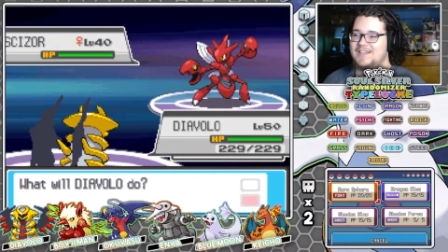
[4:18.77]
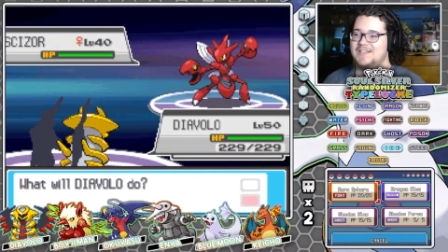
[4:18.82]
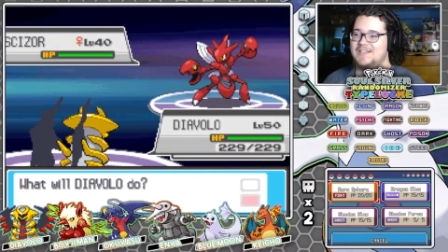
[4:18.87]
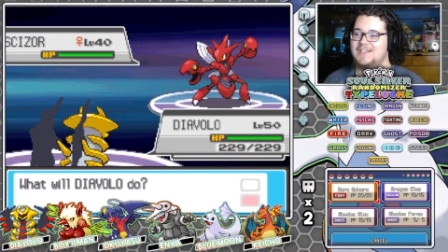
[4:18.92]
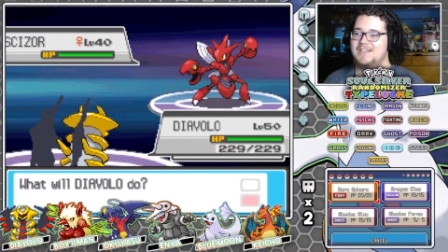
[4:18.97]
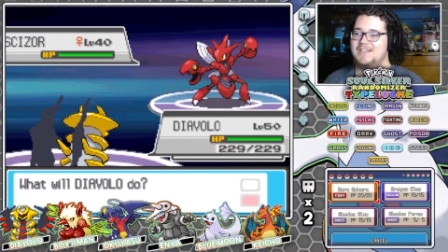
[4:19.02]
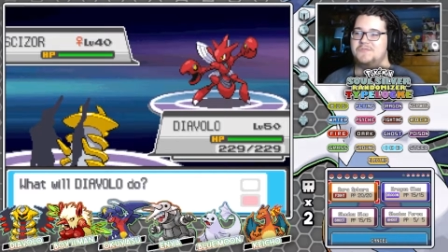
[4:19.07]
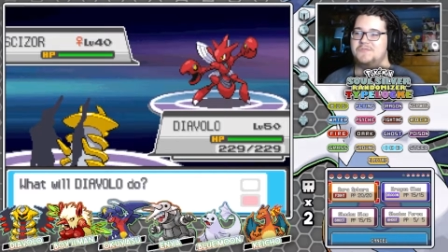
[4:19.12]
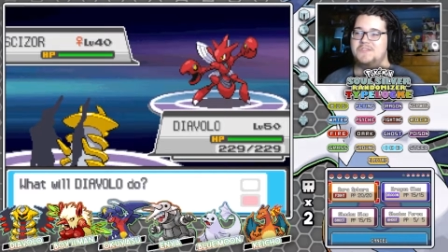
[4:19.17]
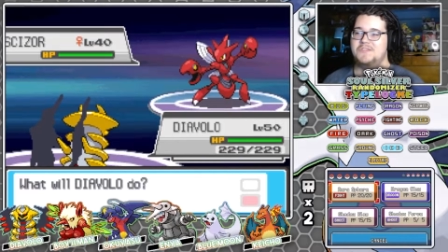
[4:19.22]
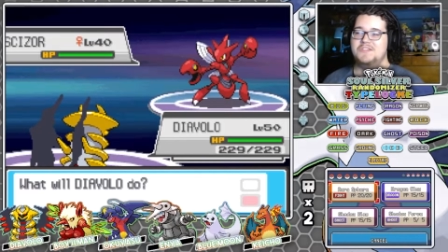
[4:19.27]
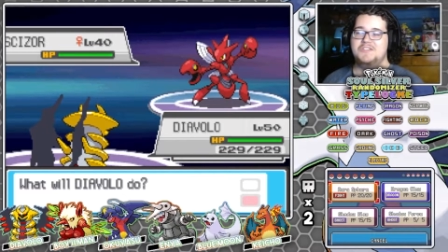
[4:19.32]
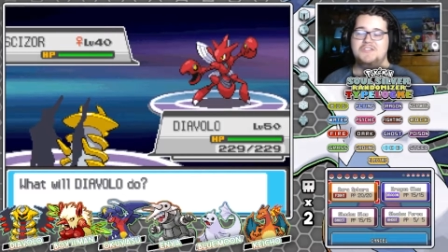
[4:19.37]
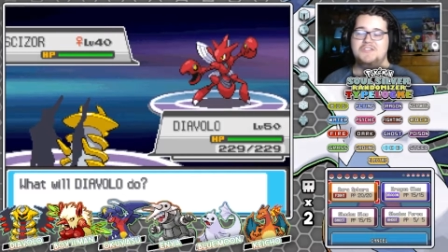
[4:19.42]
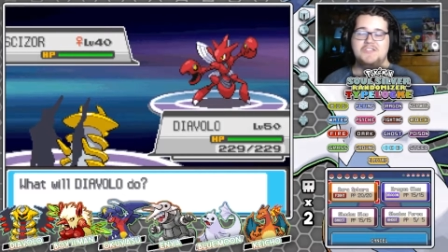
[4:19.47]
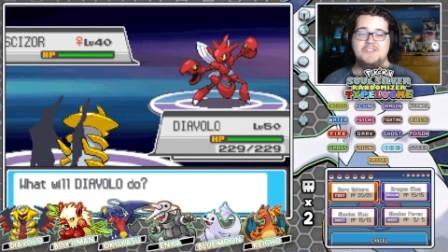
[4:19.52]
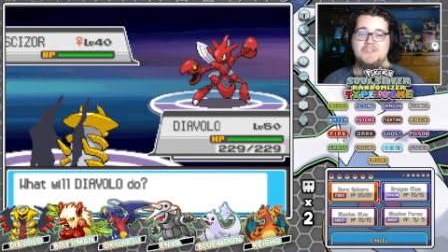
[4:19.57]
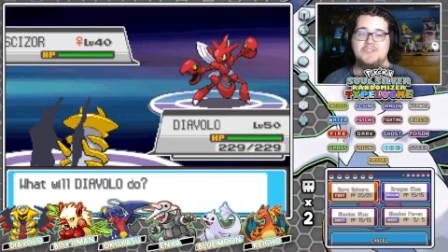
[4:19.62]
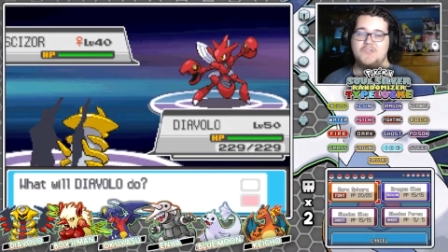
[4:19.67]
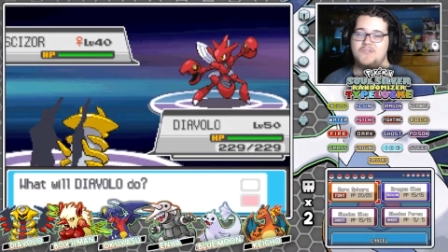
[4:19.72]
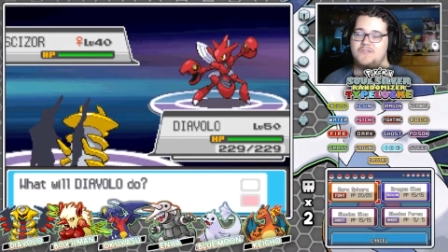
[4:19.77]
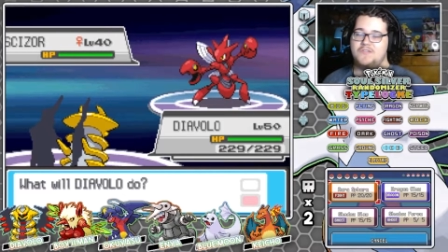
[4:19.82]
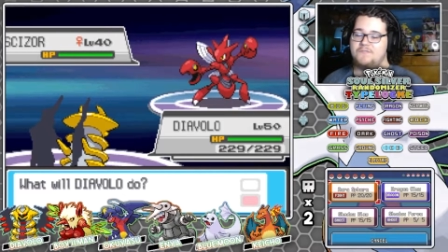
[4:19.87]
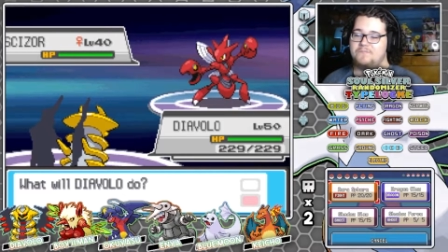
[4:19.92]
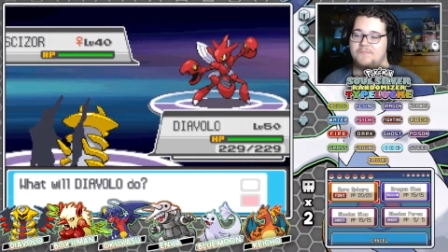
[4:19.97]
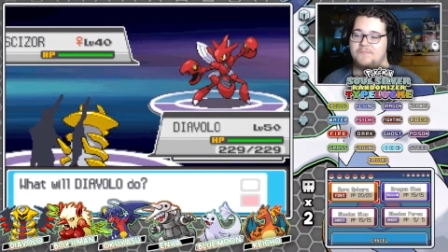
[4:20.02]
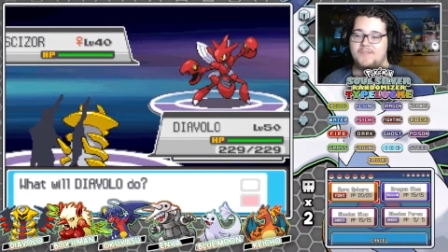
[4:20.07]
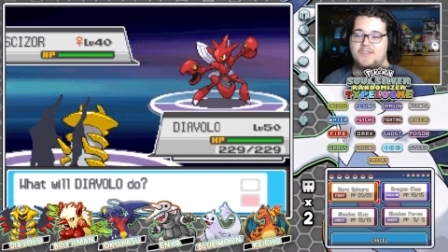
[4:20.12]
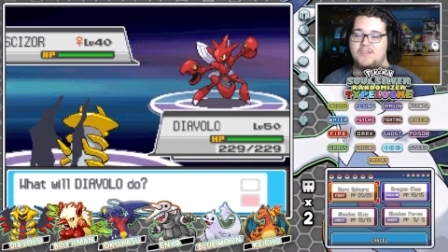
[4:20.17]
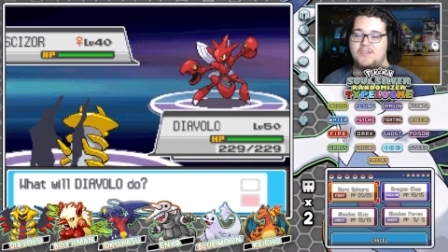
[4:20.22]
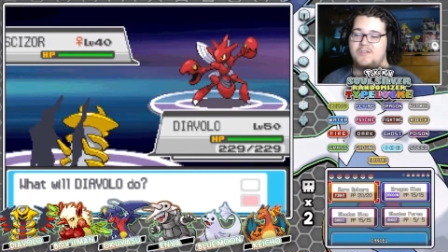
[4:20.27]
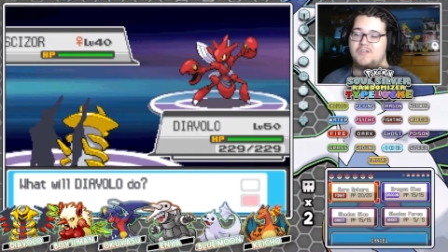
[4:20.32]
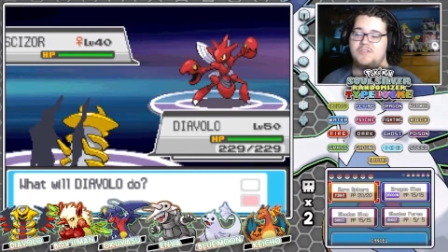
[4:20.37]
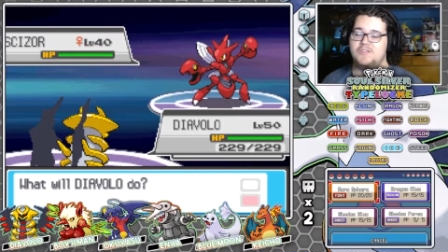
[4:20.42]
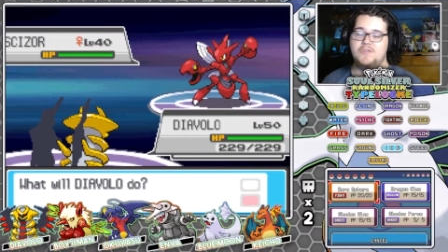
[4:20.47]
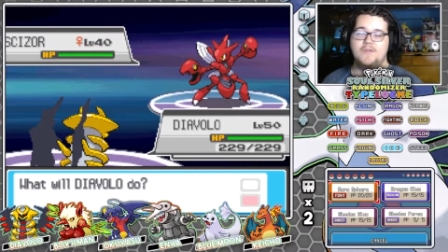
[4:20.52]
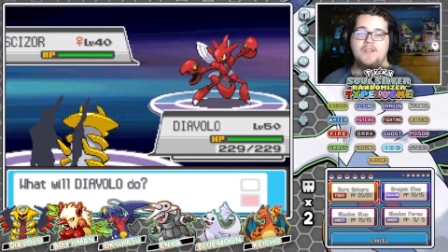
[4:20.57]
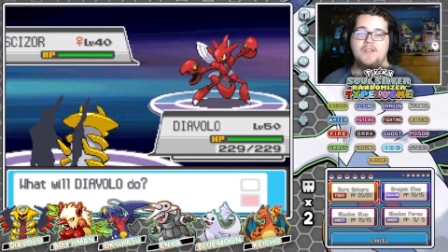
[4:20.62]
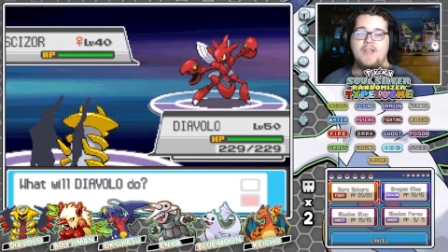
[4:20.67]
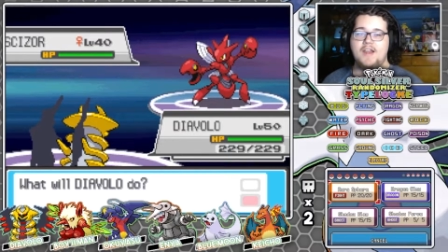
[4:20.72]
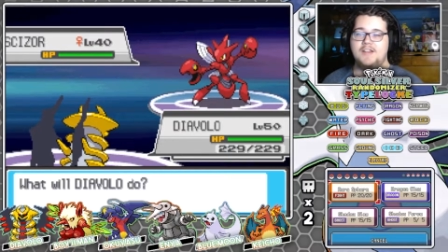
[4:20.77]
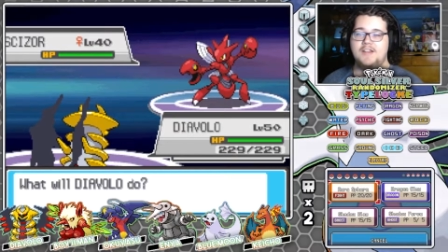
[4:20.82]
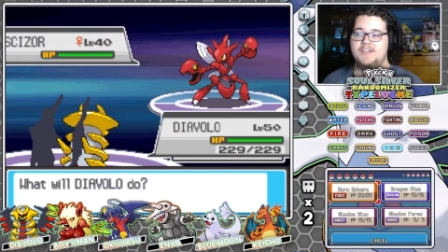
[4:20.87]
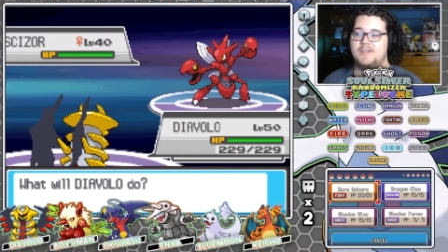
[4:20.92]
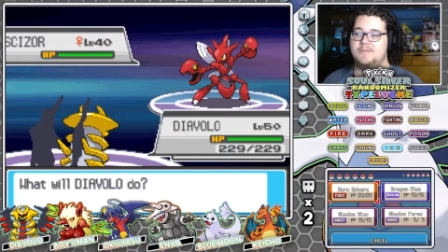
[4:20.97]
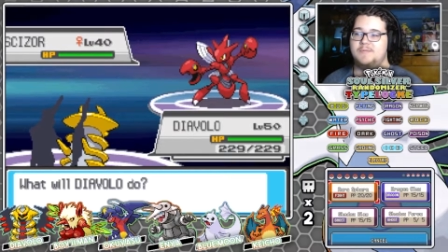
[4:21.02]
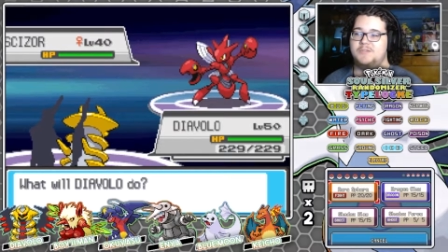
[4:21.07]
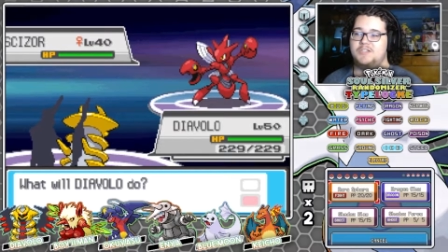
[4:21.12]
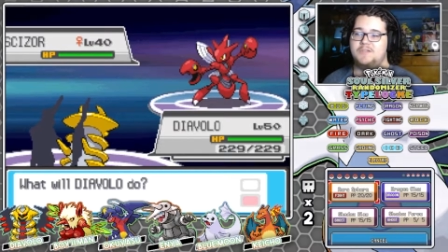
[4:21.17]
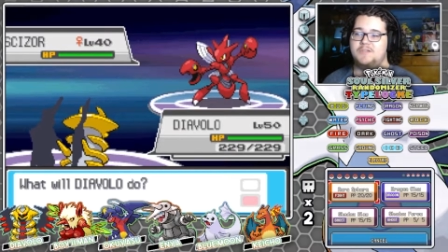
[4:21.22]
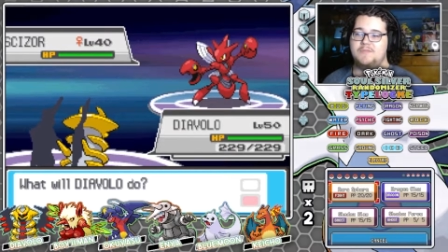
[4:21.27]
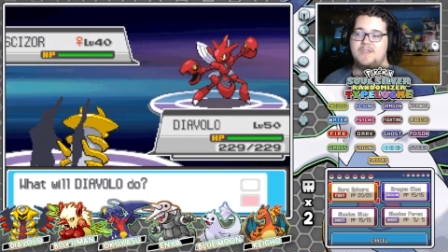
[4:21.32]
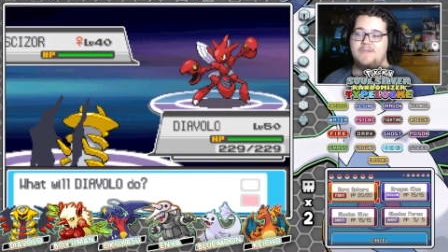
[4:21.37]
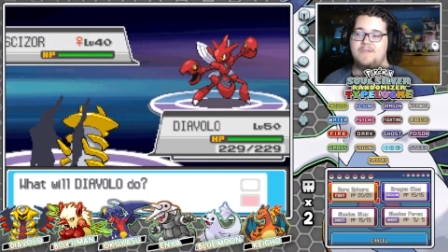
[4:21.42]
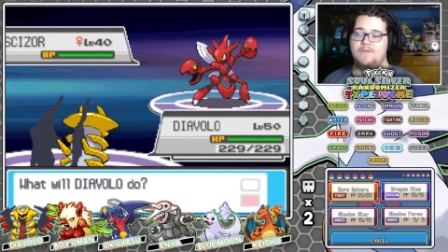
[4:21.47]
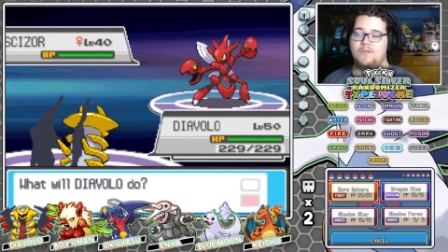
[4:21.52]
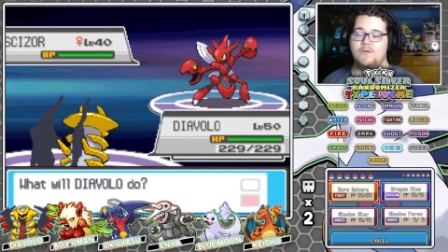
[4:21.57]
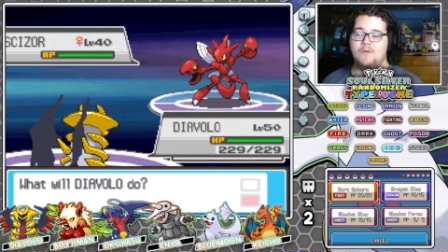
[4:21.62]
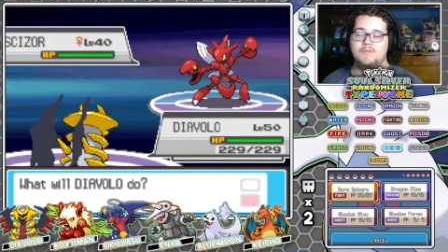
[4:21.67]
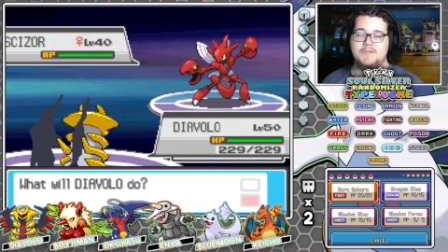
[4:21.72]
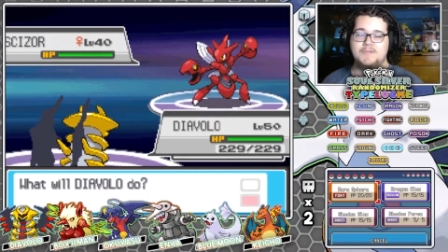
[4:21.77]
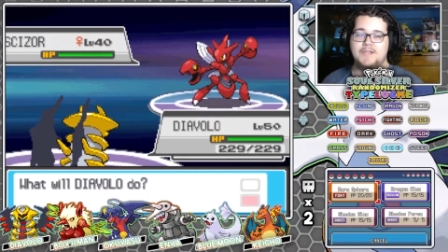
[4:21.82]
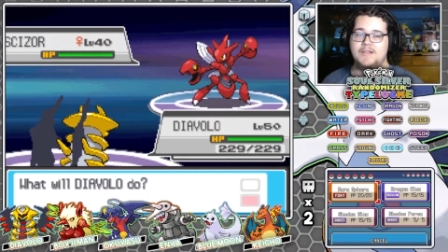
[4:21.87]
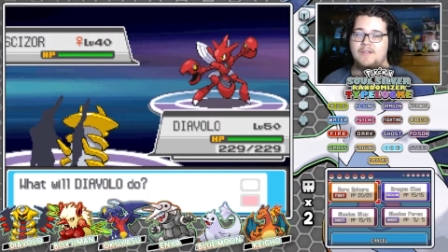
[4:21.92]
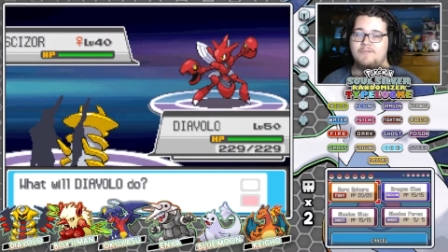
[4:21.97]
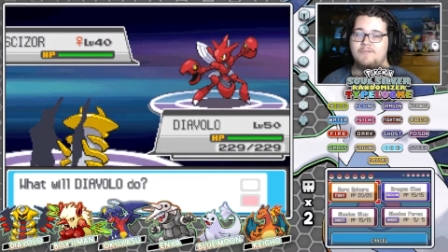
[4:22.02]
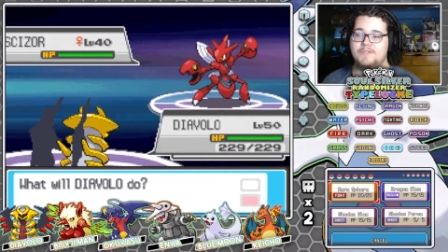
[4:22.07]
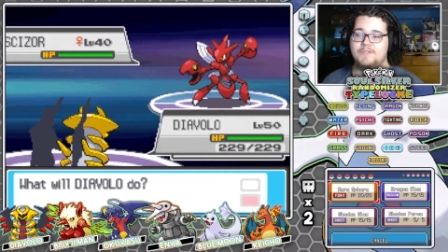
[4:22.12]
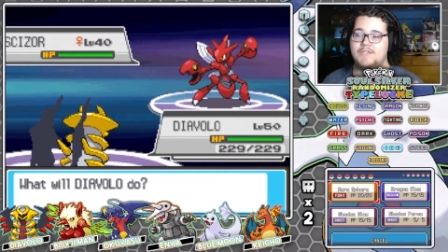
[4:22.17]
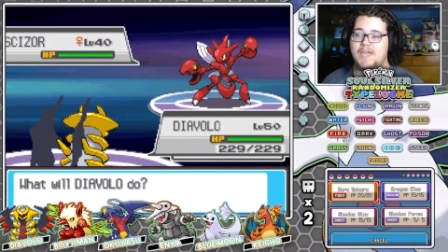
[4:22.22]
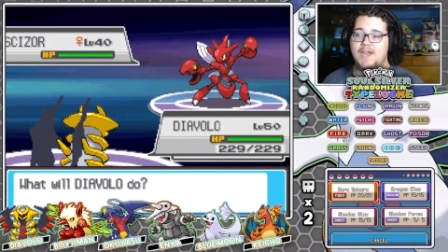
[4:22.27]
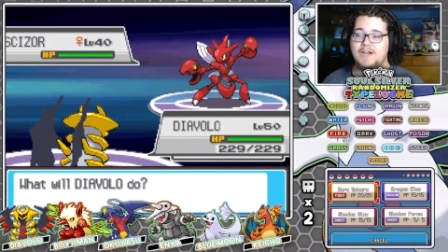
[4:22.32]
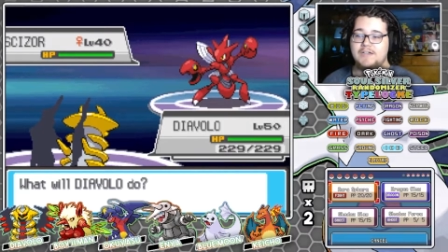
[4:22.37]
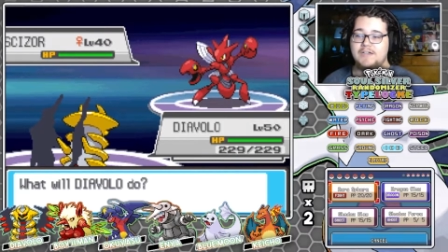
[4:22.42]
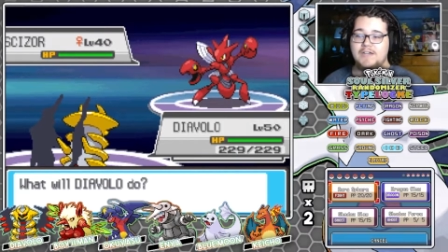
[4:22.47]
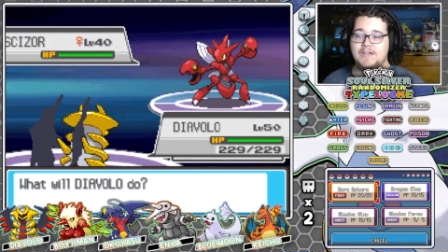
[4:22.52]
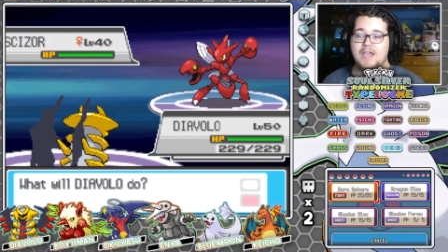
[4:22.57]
This Scizor could do a lot of damage to me even though I'm 10 levels higher.